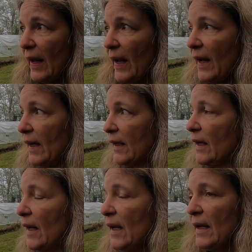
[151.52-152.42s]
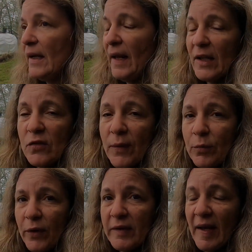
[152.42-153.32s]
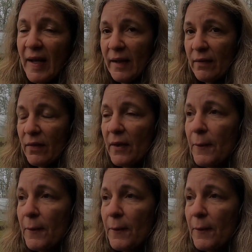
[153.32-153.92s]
and it ends February 10th.